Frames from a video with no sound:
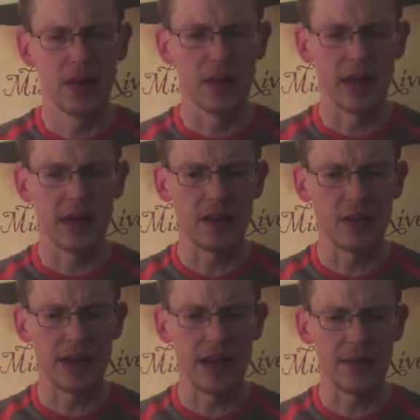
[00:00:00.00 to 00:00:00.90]
that you
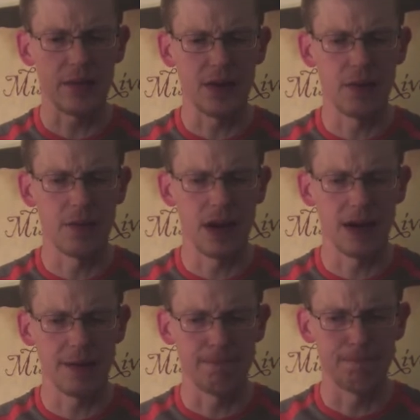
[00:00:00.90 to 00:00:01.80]
get from
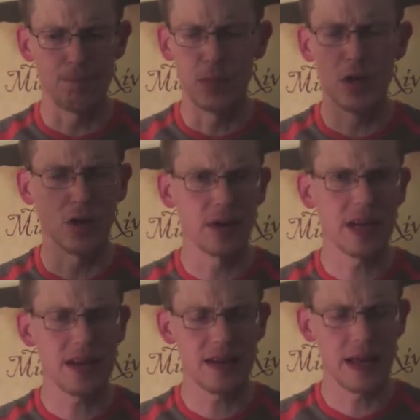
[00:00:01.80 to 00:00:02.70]
Gurney,